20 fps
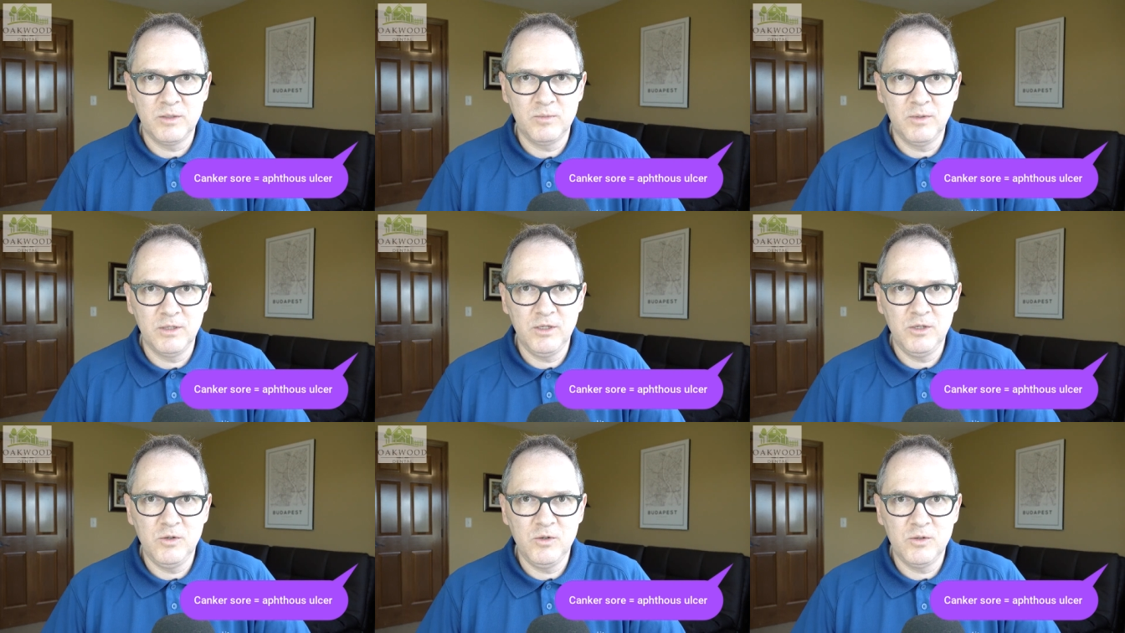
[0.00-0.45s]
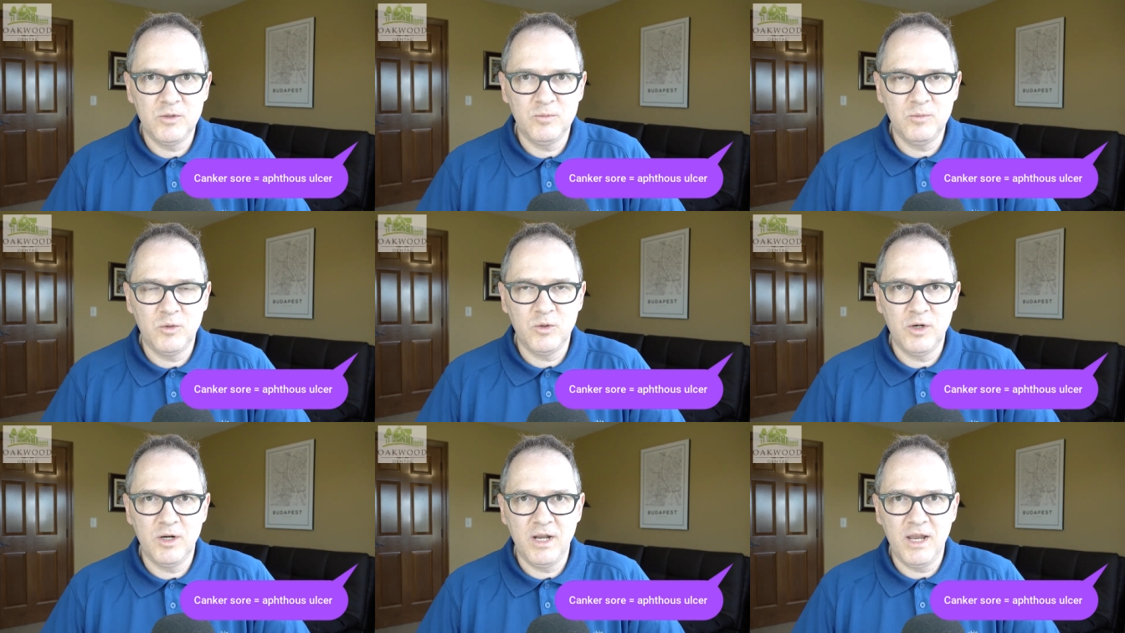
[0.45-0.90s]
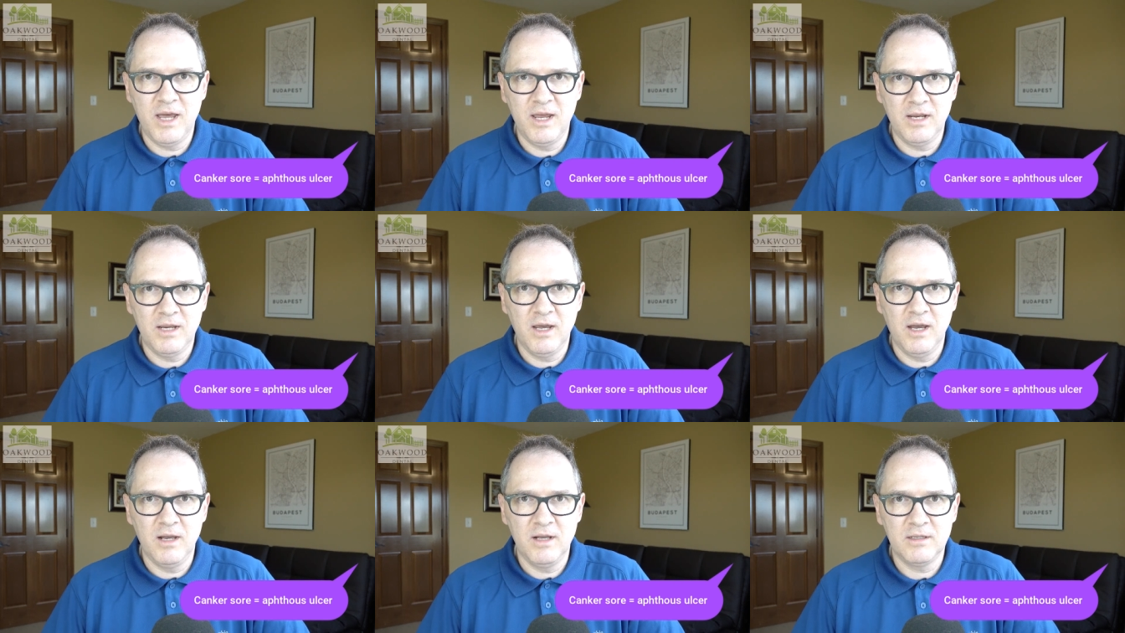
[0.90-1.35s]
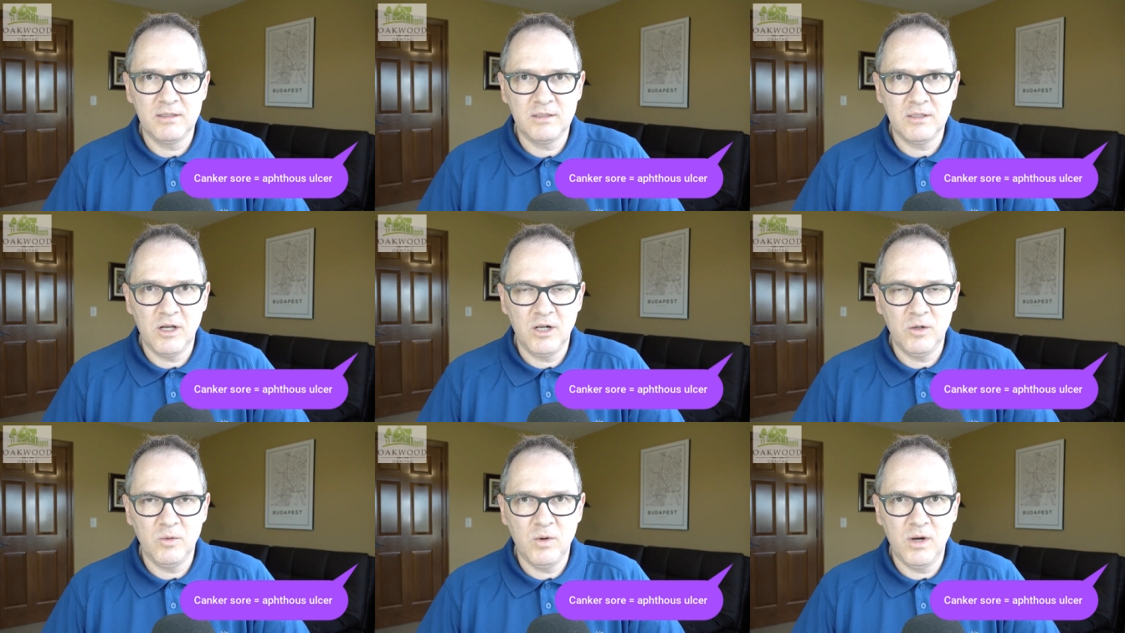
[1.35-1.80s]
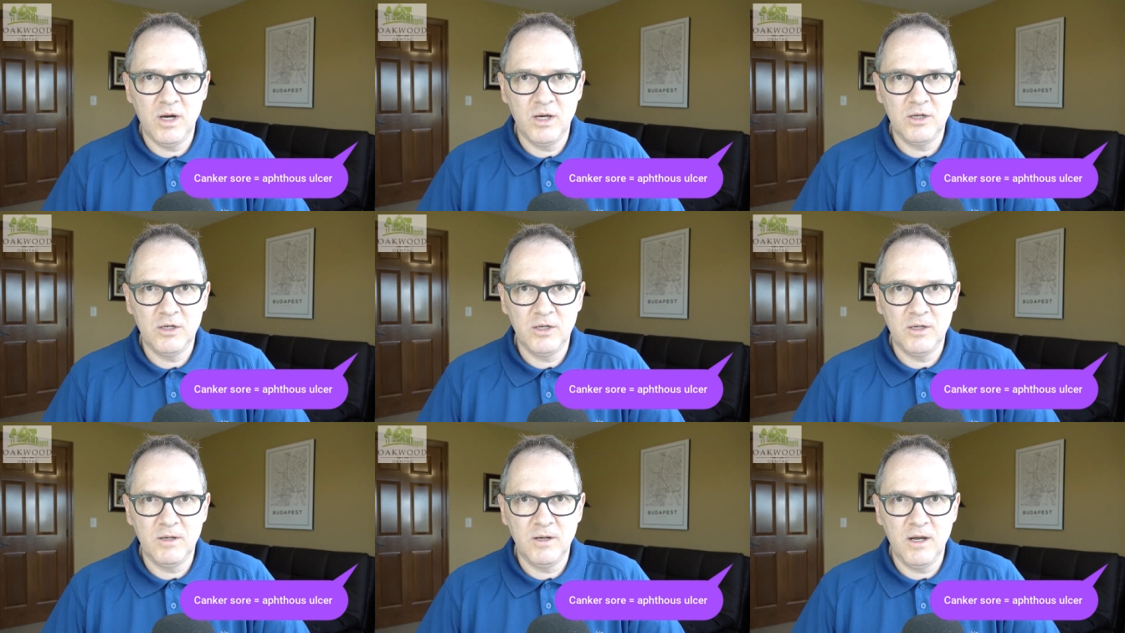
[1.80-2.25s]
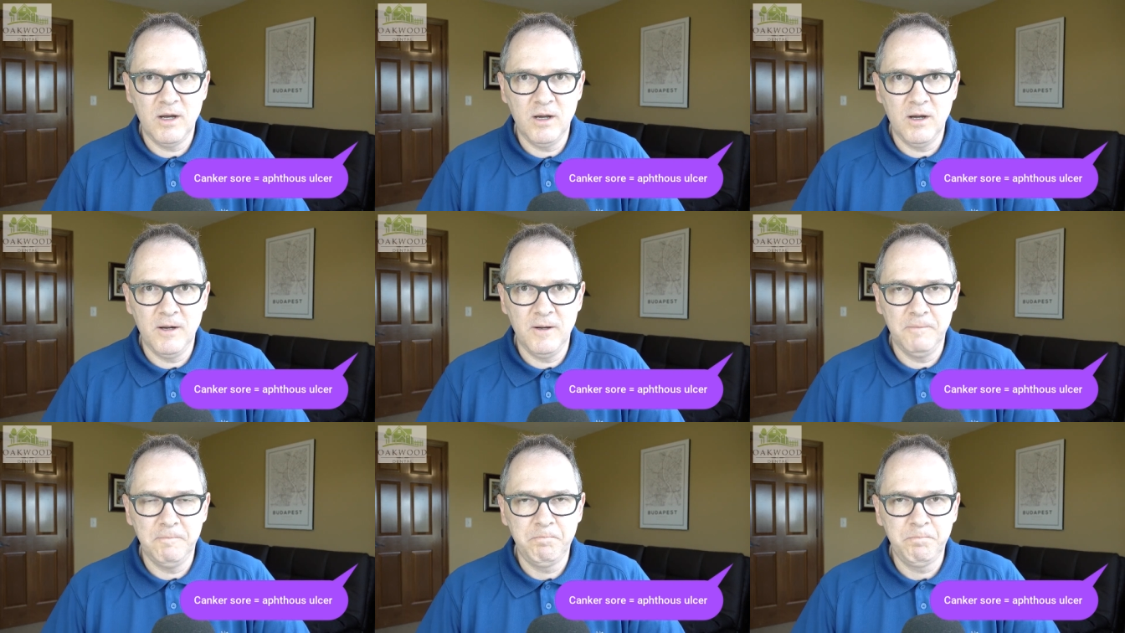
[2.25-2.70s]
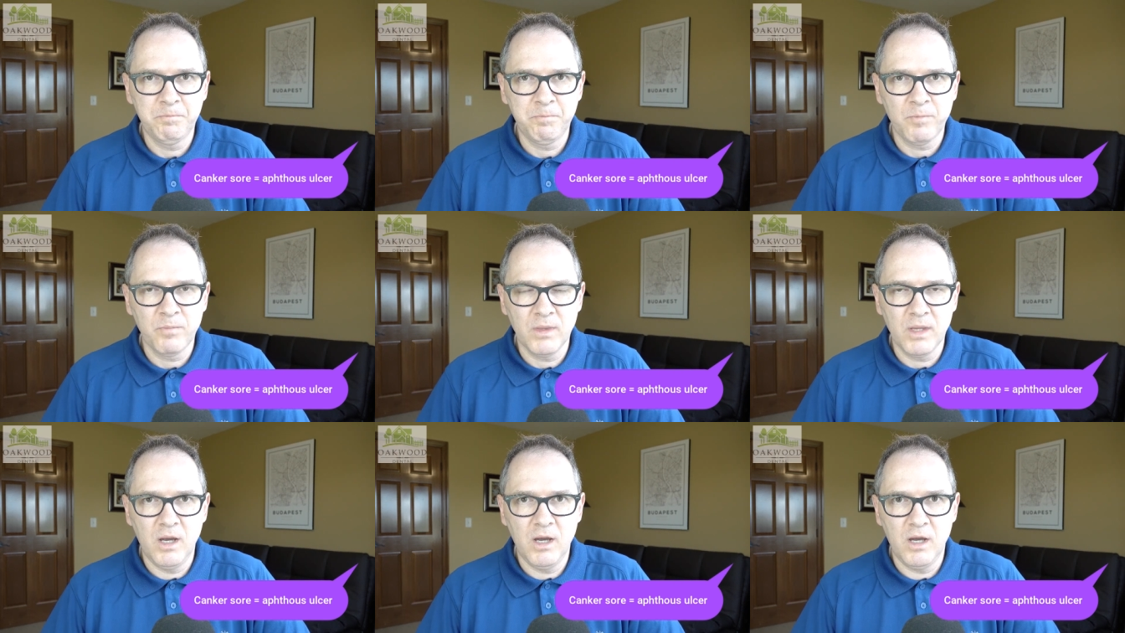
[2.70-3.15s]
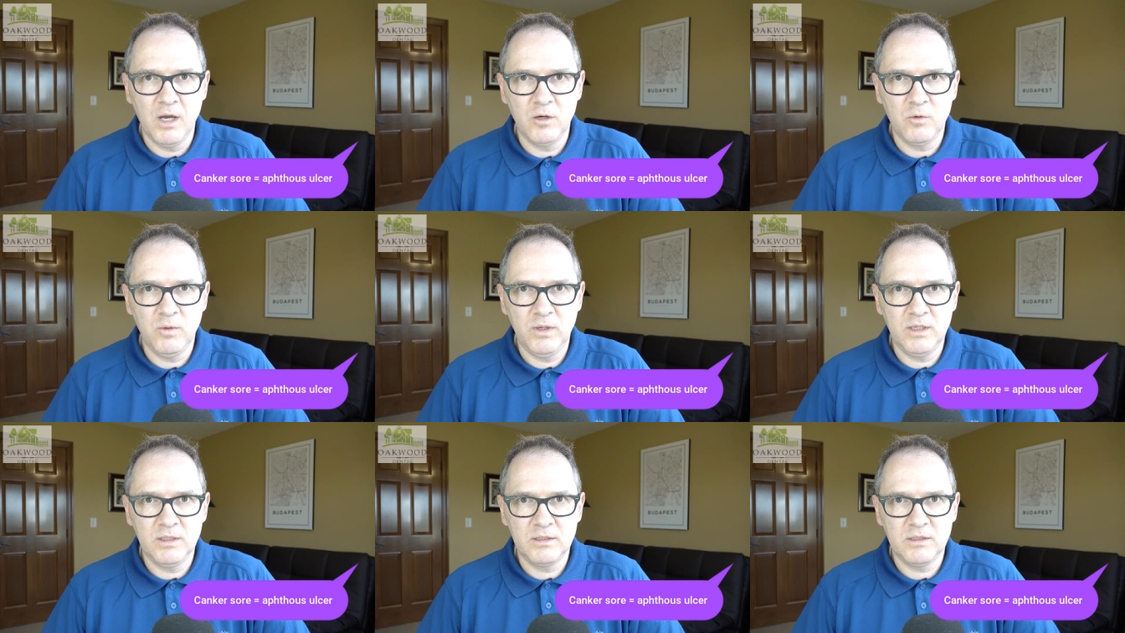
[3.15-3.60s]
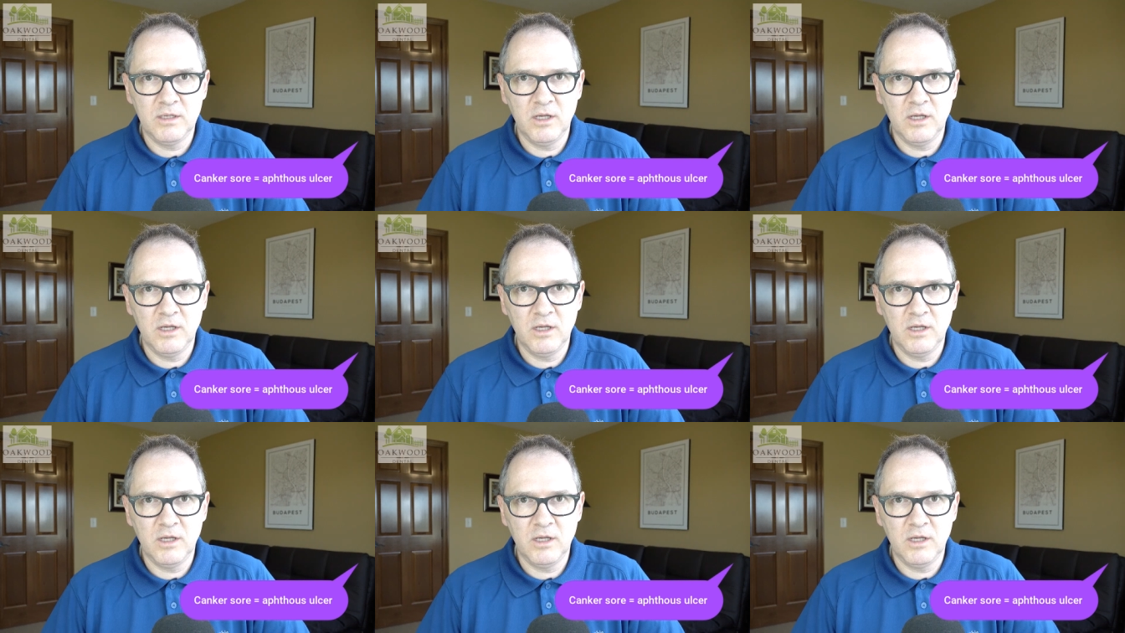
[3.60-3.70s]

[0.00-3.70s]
but use more like salt water rinse.